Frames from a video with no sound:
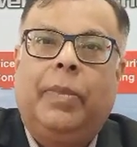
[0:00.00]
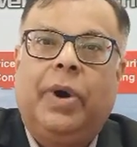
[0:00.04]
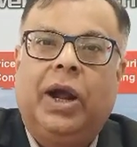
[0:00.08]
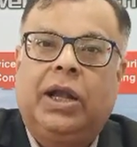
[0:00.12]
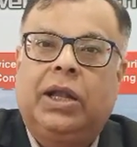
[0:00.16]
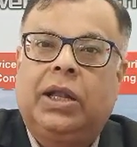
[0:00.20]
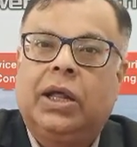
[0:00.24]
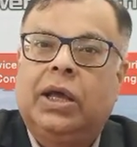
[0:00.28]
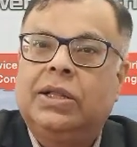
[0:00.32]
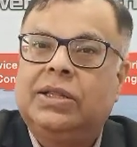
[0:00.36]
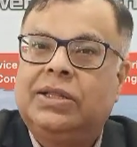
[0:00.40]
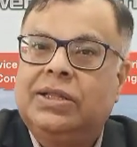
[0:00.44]

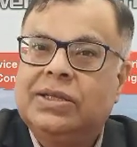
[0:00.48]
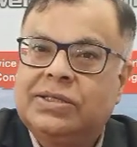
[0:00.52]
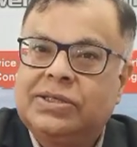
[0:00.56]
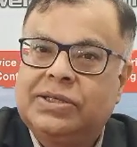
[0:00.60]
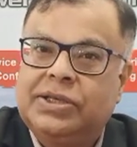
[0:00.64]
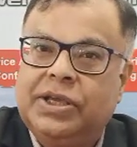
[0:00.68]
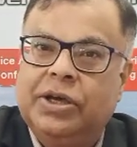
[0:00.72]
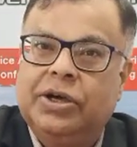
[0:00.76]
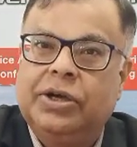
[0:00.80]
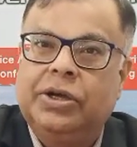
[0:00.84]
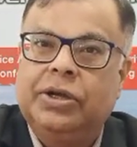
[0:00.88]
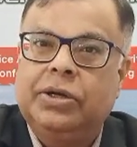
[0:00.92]
but
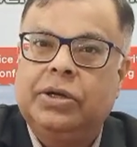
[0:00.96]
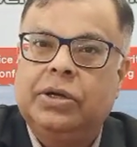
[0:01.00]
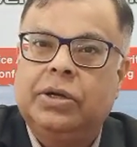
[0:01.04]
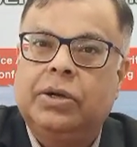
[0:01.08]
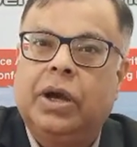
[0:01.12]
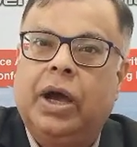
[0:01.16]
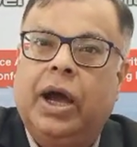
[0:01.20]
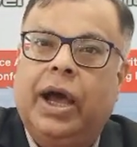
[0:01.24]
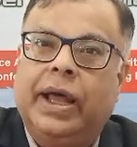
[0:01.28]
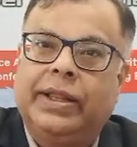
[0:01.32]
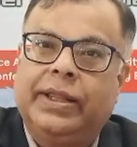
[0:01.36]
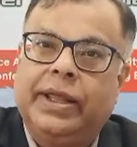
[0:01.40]
this year,
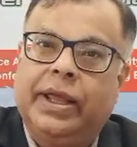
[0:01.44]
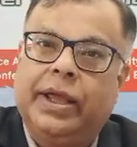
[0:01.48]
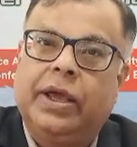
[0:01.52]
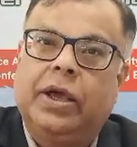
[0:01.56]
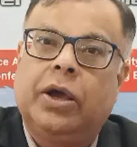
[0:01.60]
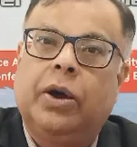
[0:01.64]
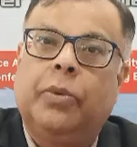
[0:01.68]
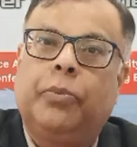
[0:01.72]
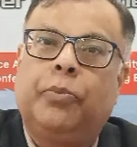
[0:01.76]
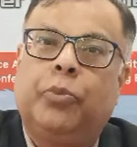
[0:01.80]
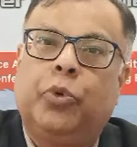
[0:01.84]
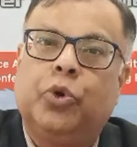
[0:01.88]
I
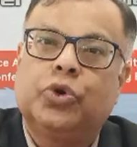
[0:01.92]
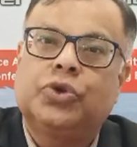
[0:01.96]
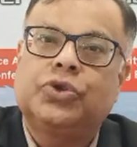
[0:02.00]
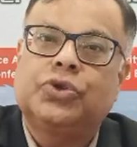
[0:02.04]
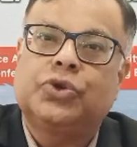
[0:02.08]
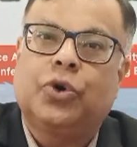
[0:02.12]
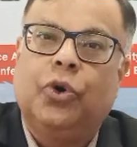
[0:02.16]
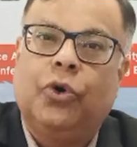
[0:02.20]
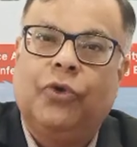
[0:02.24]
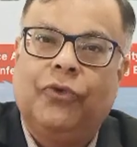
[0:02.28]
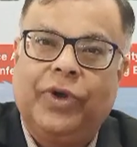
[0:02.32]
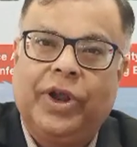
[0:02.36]
think
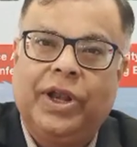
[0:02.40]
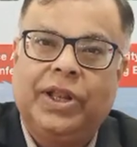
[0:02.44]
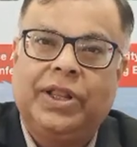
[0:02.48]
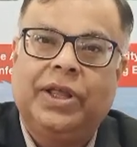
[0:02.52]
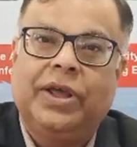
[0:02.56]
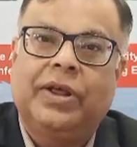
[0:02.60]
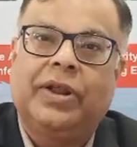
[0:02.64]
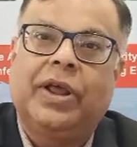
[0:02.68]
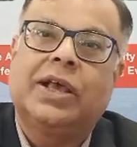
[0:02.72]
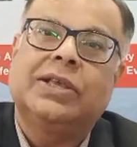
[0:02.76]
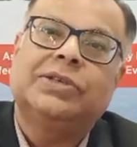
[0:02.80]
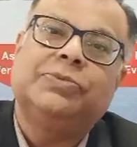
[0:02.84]
post-COVID,
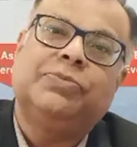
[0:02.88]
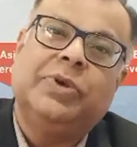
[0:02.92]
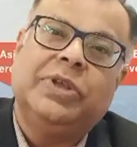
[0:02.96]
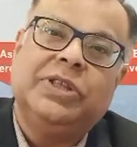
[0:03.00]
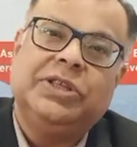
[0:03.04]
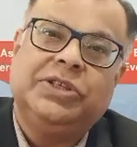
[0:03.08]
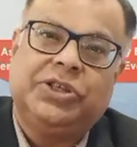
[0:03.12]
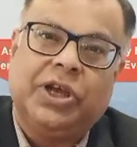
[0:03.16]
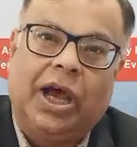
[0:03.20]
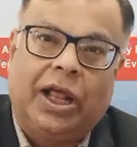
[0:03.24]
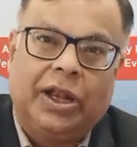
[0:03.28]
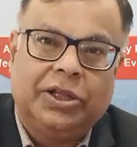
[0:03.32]
there has
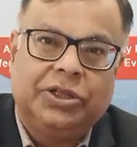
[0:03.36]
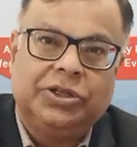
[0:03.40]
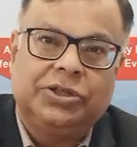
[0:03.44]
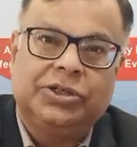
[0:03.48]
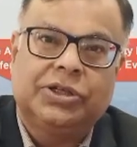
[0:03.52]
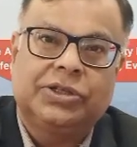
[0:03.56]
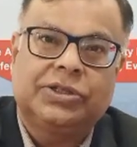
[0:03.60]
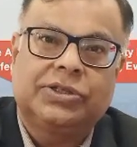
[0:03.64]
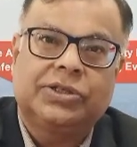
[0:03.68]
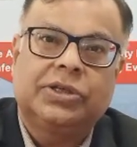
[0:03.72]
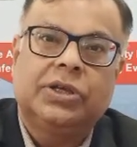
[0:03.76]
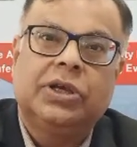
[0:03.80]
been
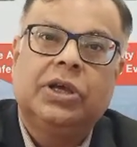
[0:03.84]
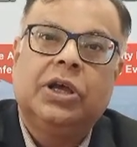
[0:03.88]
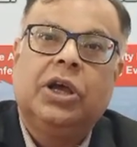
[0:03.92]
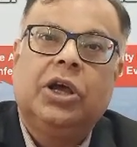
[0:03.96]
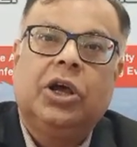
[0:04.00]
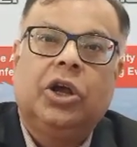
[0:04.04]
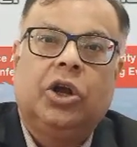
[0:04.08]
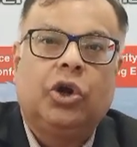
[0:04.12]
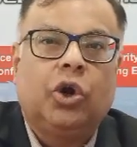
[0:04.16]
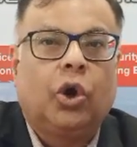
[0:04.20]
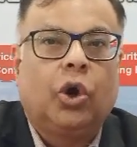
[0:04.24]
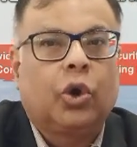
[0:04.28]
challenges
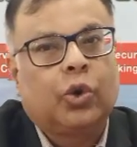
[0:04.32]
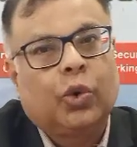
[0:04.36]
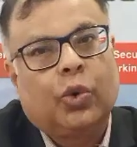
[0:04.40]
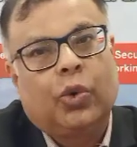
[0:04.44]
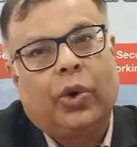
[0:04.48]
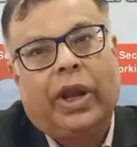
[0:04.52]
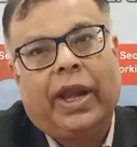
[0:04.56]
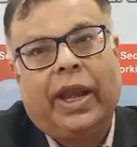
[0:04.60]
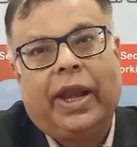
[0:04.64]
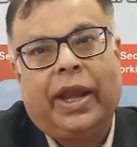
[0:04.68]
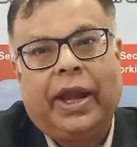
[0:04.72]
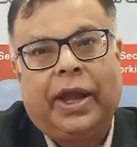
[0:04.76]
not
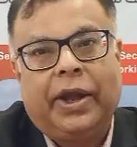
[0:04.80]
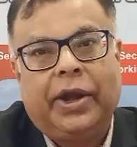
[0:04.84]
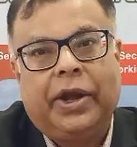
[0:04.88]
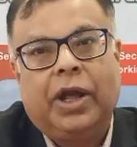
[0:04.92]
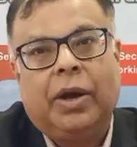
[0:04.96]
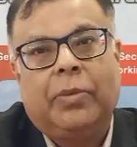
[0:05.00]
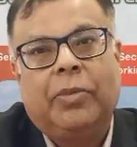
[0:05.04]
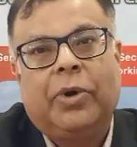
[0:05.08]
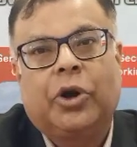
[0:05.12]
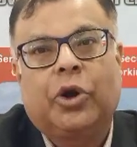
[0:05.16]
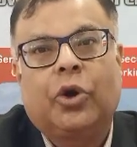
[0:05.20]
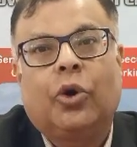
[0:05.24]
only in
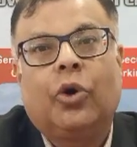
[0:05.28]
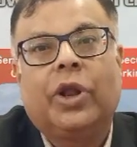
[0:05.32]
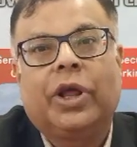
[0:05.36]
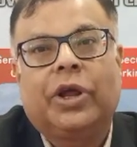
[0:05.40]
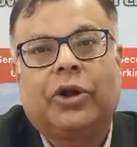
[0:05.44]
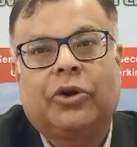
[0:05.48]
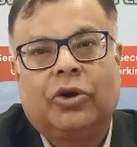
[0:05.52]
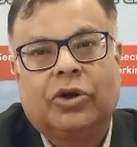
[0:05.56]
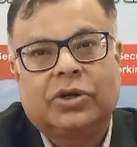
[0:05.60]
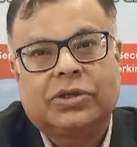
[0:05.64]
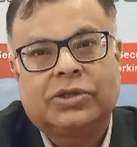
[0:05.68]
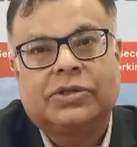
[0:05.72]
India but all
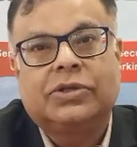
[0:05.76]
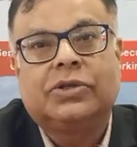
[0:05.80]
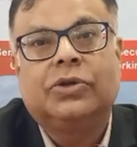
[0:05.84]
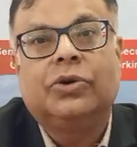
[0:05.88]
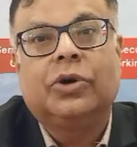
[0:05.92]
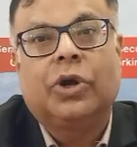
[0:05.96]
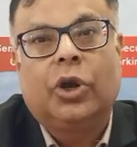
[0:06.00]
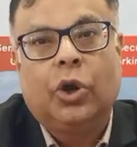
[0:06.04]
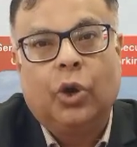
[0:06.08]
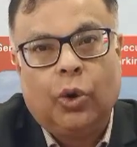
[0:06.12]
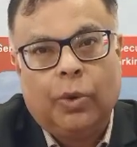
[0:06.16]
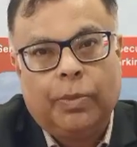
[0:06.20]
across
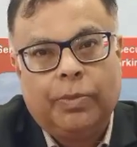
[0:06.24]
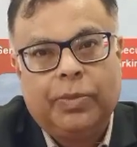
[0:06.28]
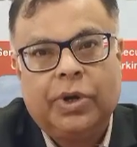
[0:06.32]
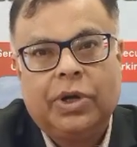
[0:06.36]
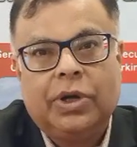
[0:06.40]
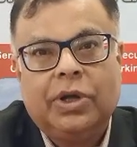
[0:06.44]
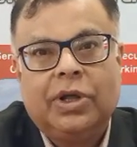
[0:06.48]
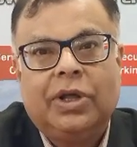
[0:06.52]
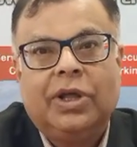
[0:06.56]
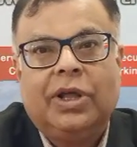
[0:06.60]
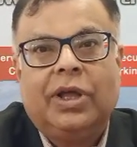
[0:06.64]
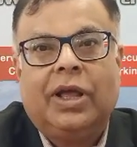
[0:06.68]
the globe.
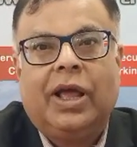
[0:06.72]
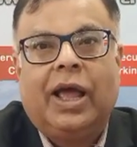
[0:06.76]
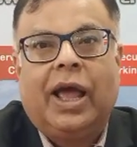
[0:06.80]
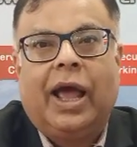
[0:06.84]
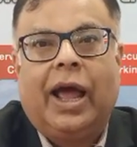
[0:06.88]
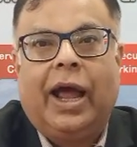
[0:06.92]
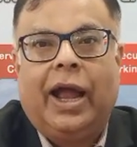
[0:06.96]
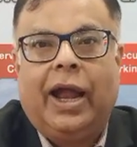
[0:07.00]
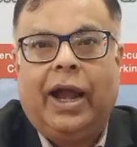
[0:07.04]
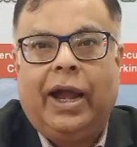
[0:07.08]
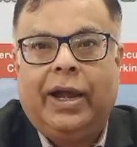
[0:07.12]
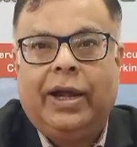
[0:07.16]

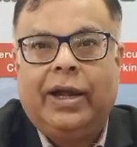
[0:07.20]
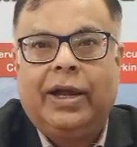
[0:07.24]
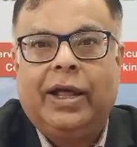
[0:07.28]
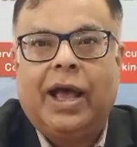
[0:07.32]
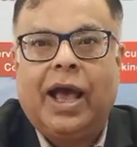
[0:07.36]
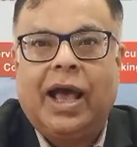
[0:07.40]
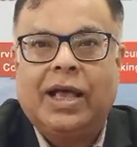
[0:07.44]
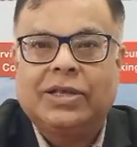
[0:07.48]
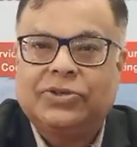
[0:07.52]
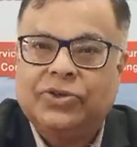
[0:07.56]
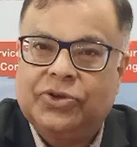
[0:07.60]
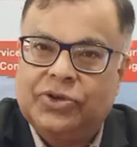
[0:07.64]
Mm-hmm. And
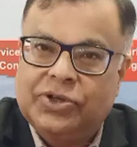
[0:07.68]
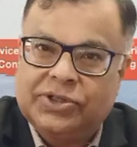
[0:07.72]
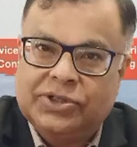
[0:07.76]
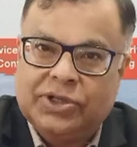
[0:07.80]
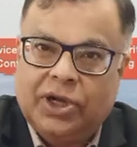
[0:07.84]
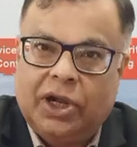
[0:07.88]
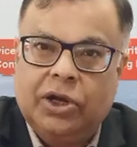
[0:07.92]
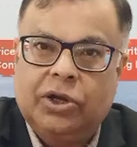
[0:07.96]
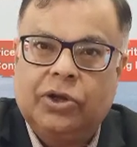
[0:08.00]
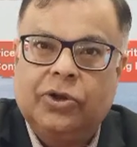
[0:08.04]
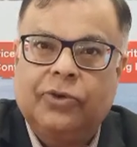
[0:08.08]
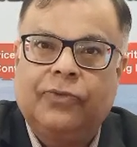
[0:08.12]
as a
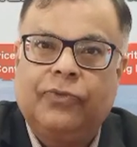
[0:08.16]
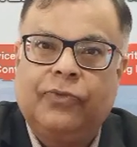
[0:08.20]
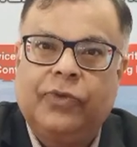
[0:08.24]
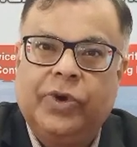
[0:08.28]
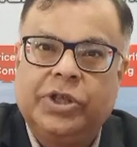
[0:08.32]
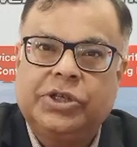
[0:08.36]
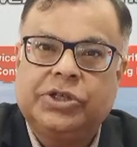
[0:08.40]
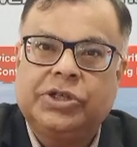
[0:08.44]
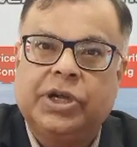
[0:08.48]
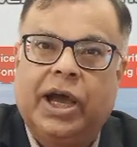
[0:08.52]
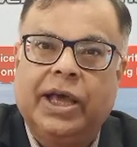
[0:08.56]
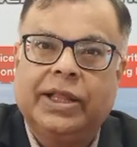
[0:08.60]
result of
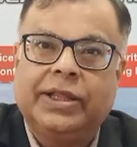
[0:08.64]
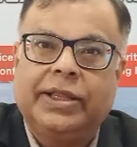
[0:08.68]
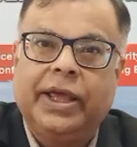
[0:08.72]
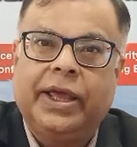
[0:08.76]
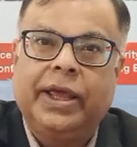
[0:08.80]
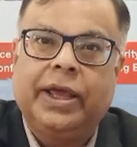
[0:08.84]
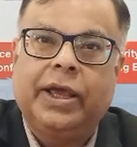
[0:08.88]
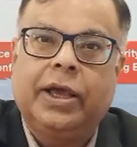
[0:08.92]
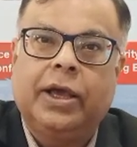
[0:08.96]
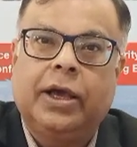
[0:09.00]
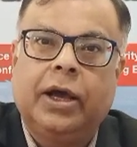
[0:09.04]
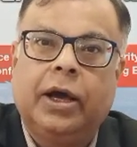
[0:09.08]
which, I
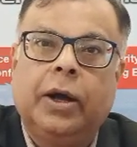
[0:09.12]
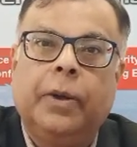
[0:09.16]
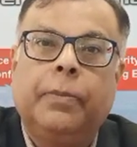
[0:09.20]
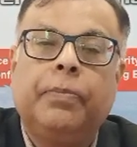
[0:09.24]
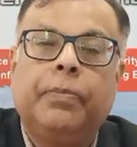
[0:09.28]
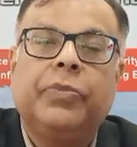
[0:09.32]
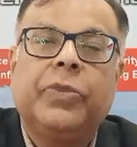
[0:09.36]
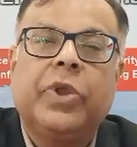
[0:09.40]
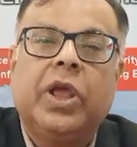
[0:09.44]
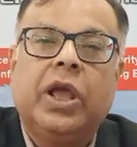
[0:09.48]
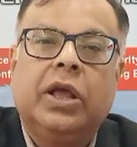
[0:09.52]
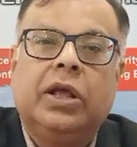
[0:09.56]
think uh,
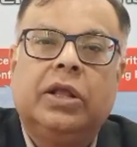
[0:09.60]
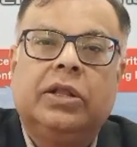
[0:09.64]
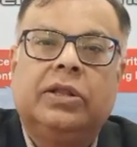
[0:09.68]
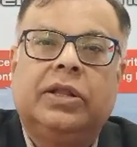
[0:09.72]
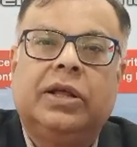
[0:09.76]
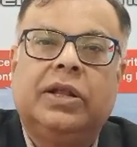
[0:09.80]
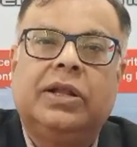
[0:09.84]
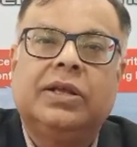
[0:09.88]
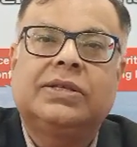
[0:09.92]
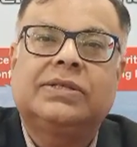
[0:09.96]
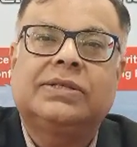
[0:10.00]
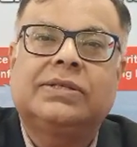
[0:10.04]

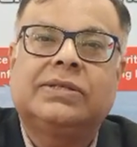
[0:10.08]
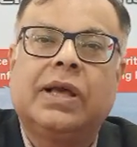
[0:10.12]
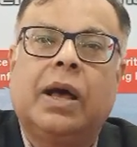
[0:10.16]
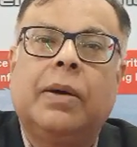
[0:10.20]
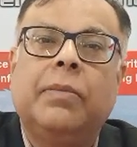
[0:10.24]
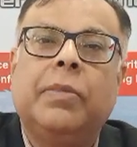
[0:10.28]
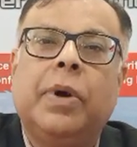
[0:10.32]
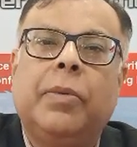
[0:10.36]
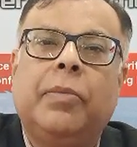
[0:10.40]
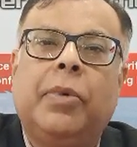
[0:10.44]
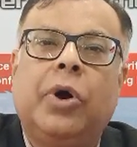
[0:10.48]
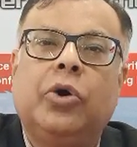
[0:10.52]
there is
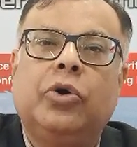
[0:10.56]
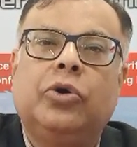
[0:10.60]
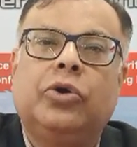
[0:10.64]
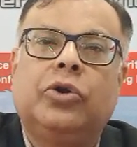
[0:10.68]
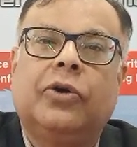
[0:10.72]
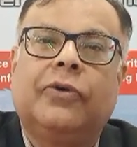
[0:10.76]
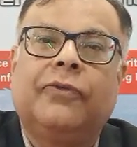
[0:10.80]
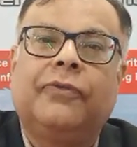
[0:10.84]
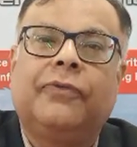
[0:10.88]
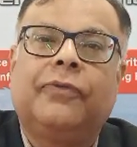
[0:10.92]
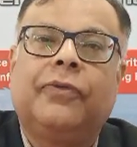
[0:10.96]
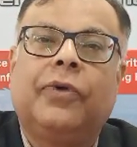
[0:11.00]
some
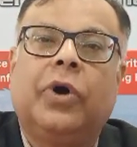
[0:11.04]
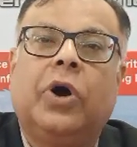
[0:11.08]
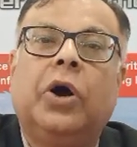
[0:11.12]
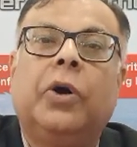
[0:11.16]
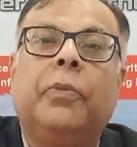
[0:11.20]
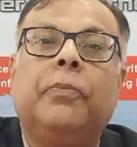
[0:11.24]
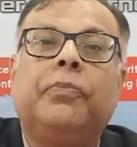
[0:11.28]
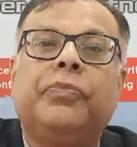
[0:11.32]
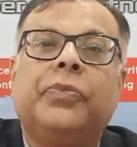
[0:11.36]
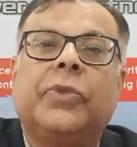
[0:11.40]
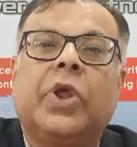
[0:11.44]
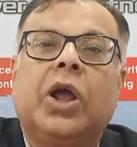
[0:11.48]
amount of
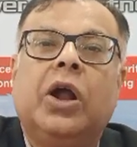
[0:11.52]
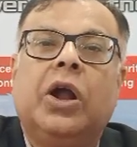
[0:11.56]
uh,